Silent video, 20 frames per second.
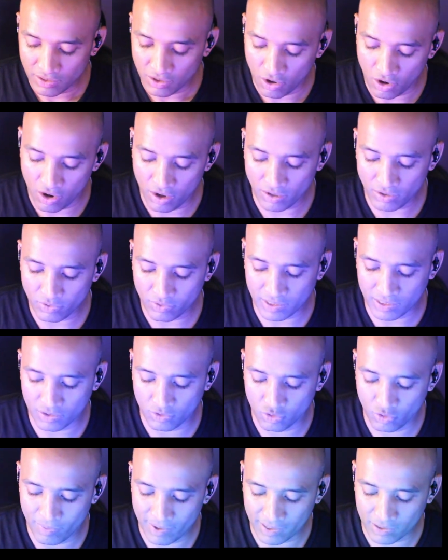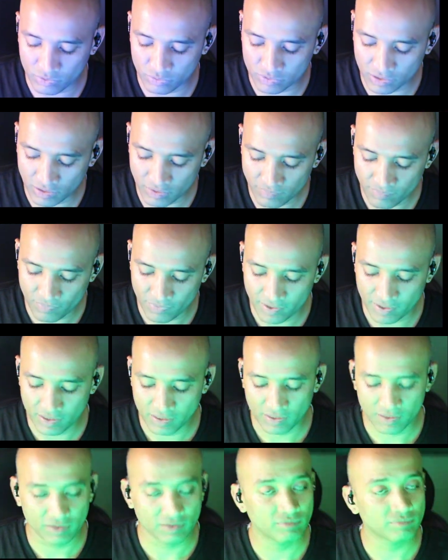or you can go back to the
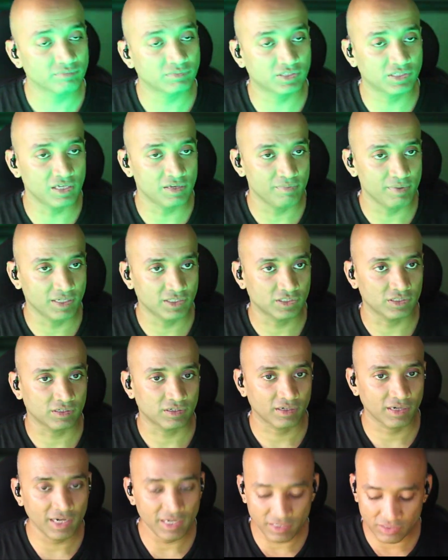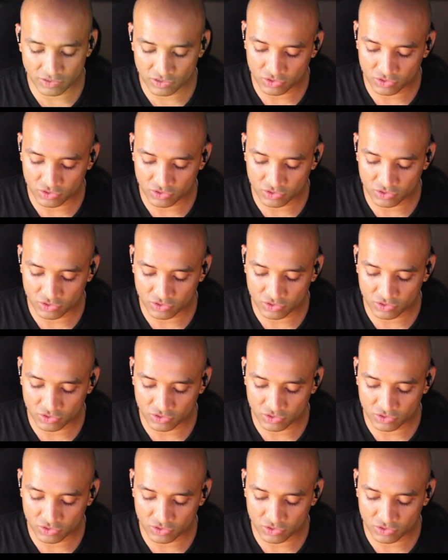C major, right?